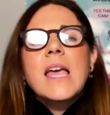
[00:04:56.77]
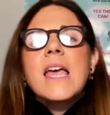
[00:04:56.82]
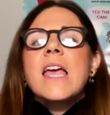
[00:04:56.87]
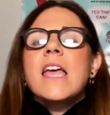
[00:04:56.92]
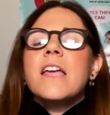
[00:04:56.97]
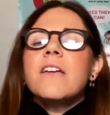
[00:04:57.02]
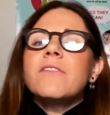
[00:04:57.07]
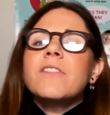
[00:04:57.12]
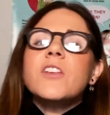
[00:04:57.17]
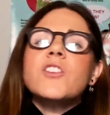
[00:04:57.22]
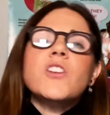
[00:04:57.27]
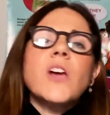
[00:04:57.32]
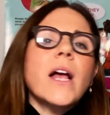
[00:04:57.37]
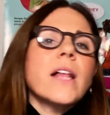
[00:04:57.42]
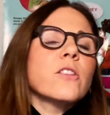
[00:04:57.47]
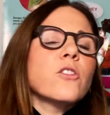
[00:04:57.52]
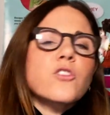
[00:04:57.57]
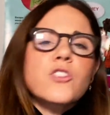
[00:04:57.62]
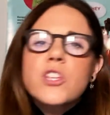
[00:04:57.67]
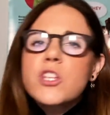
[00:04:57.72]
If the child
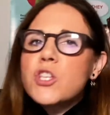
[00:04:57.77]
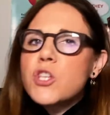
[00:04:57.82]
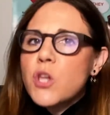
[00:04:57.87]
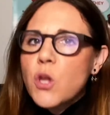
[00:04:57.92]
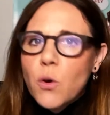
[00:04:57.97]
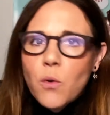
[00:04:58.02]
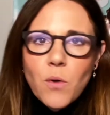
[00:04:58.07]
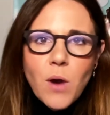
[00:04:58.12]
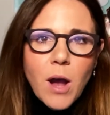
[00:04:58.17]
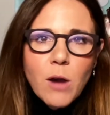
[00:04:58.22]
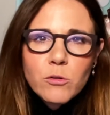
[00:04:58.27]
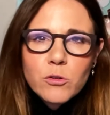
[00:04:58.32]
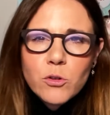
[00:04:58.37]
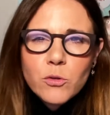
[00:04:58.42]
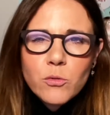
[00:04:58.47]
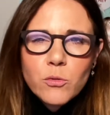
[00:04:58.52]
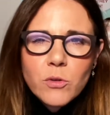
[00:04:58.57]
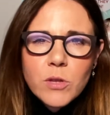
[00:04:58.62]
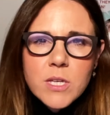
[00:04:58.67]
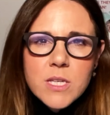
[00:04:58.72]
doesn't know how to
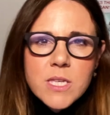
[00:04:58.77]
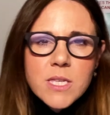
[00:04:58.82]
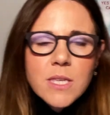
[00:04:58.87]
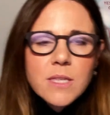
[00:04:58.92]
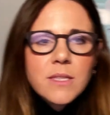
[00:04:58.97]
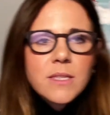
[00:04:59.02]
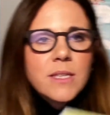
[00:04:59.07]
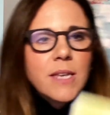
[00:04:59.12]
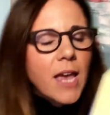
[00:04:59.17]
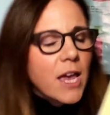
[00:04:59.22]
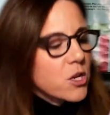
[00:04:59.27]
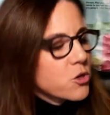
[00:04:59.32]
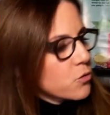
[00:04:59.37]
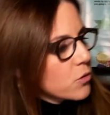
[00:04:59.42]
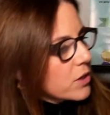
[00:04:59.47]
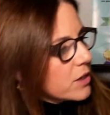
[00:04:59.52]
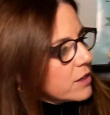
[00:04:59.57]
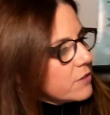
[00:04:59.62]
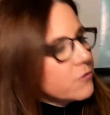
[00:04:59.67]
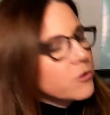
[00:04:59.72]
do this
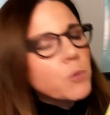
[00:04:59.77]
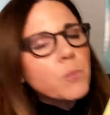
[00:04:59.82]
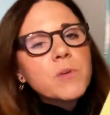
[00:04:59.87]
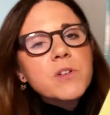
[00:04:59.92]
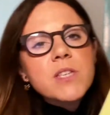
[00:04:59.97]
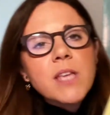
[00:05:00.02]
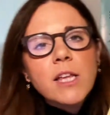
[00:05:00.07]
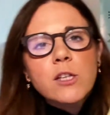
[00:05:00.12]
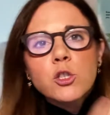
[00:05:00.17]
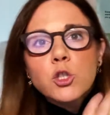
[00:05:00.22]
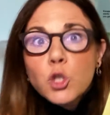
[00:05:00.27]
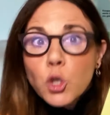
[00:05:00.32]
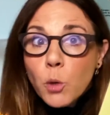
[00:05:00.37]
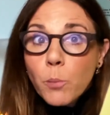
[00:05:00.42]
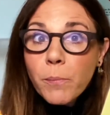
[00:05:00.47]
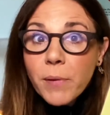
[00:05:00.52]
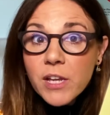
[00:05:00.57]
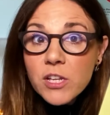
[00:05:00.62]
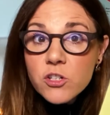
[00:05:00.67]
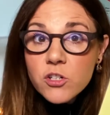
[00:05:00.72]
schedule, if you present two
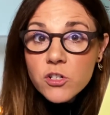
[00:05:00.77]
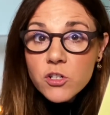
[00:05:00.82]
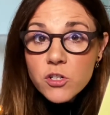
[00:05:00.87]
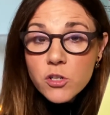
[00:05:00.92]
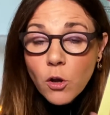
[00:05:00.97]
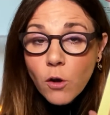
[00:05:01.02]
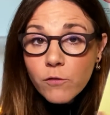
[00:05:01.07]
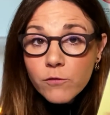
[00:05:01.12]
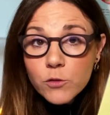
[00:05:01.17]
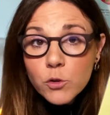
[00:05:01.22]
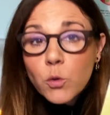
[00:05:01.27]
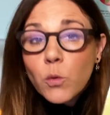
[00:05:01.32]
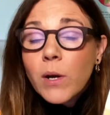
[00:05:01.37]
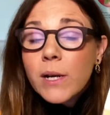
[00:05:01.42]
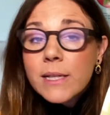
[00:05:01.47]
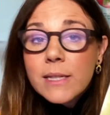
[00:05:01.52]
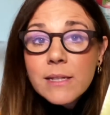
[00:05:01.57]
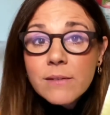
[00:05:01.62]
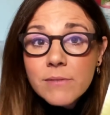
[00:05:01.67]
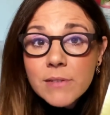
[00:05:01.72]
pictures of two
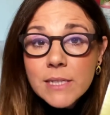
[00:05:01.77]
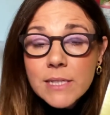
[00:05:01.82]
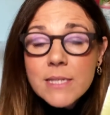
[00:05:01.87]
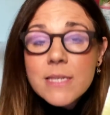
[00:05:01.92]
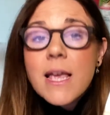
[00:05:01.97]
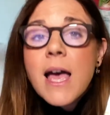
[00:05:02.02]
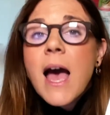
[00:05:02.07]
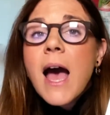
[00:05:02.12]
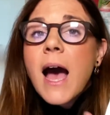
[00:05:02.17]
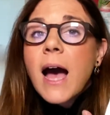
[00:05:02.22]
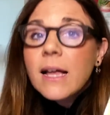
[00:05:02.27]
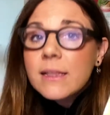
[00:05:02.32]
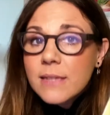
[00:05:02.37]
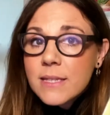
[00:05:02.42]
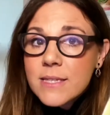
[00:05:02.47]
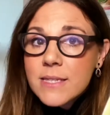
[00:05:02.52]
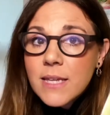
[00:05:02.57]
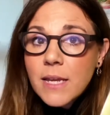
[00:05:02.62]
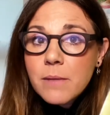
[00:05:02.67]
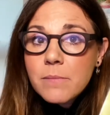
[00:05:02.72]
activities at the
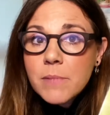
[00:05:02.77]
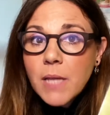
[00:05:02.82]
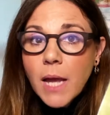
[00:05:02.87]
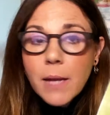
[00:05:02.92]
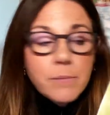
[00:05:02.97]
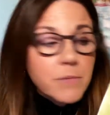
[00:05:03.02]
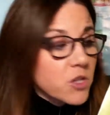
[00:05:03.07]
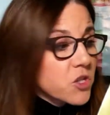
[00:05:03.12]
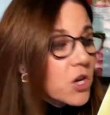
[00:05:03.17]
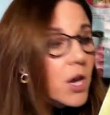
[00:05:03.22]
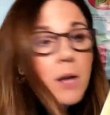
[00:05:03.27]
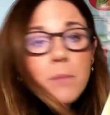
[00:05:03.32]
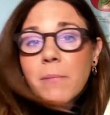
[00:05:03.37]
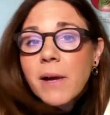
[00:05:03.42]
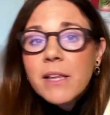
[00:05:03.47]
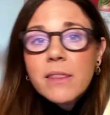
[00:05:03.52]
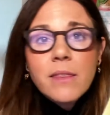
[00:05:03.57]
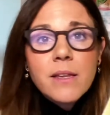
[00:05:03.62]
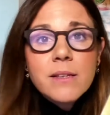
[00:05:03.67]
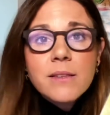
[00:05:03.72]
same time, the child
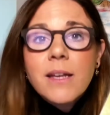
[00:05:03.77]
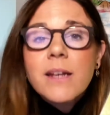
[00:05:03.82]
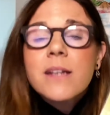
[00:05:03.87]
might think that